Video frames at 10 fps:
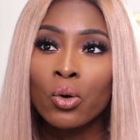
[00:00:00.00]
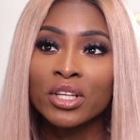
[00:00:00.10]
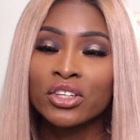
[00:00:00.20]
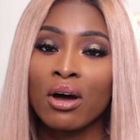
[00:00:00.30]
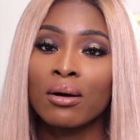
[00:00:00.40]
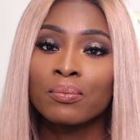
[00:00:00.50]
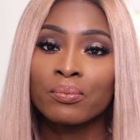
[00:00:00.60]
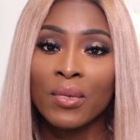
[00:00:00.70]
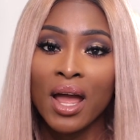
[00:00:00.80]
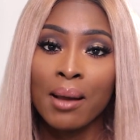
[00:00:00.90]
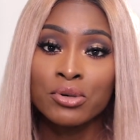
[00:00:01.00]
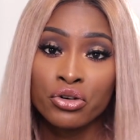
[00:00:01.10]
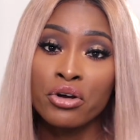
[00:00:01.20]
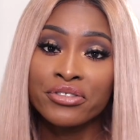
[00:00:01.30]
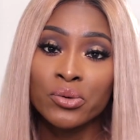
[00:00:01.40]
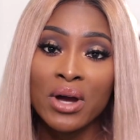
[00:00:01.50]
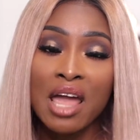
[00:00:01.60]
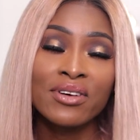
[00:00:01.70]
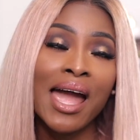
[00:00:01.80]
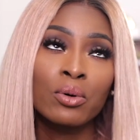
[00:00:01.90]
only got um, Trophy
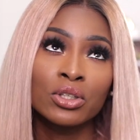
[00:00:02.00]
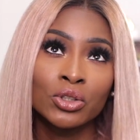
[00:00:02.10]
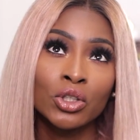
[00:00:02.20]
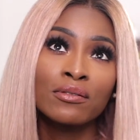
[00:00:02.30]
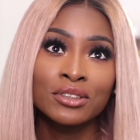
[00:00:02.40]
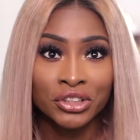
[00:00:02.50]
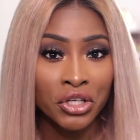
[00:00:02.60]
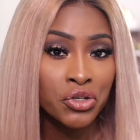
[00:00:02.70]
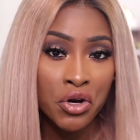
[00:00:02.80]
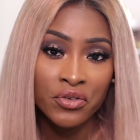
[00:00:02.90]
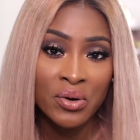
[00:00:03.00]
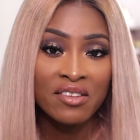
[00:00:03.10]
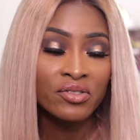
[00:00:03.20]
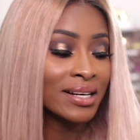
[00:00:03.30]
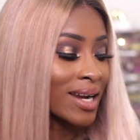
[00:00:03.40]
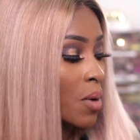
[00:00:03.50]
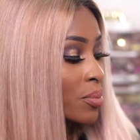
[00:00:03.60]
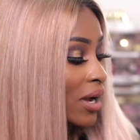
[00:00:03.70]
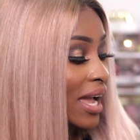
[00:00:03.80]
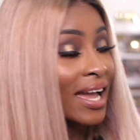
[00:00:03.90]
Wife. I would love to show Trophy Wife right now,
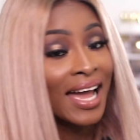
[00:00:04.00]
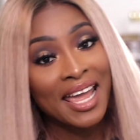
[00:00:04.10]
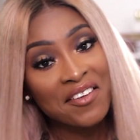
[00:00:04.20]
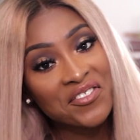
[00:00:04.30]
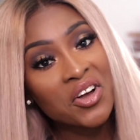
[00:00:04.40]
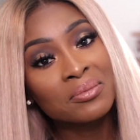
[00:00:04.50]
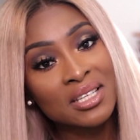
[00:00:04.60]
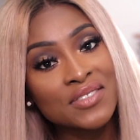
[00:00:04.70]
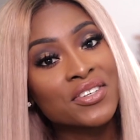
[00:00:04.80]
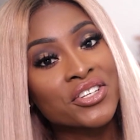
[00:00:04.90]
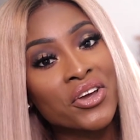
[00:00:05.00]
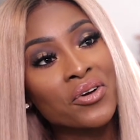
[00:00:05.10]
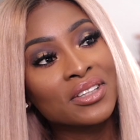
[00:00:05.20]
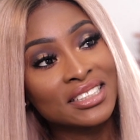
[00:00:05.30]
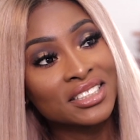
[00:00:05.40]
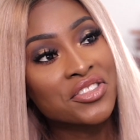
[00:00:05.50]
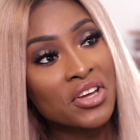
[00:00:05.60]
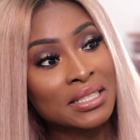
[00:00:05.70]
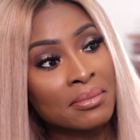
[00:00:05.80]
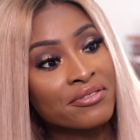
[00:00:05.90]
but I filmed this video. This is the
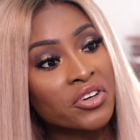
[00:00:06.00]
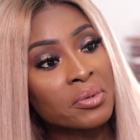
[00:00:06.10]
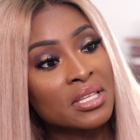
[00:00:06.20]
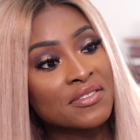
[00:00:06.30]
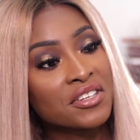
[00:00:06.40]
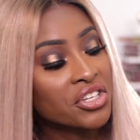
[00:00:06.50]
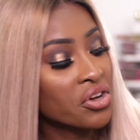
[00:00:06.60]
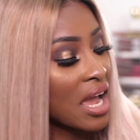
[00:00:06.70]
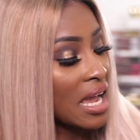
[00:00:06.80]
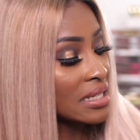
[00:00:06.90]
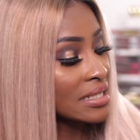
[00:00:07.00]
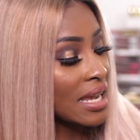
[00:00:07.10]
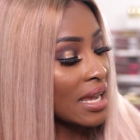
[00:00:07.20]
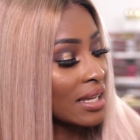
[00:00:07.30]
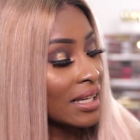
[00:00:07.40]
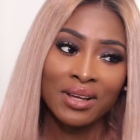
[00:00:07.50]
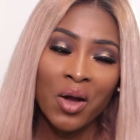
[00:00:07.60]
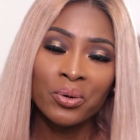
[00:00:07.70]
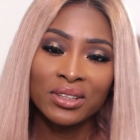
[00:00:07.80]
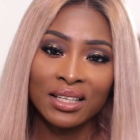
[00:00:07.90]
third time I'm filming this video, and uh,
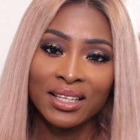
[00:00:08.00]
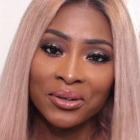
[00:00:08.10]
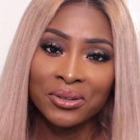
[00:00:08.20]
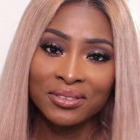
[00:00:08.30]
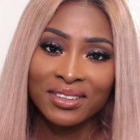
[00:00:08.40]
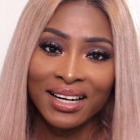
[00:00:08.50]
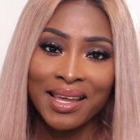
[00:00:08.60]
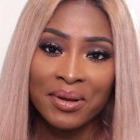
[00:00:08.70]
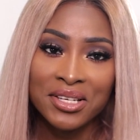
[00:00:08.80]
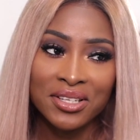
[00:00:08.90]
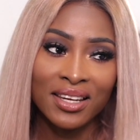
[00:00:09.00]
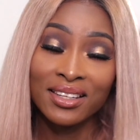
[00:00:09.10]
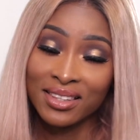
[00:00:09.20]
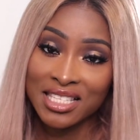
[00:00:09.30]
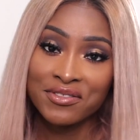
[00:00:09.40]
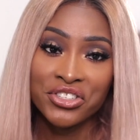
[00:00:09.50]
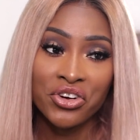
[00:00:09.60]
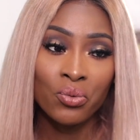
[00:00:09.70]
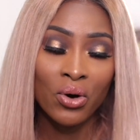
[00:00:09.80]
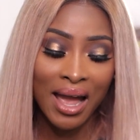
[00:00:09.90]
I'll put the little clip in, in this
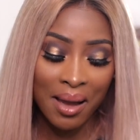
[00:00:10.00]
video what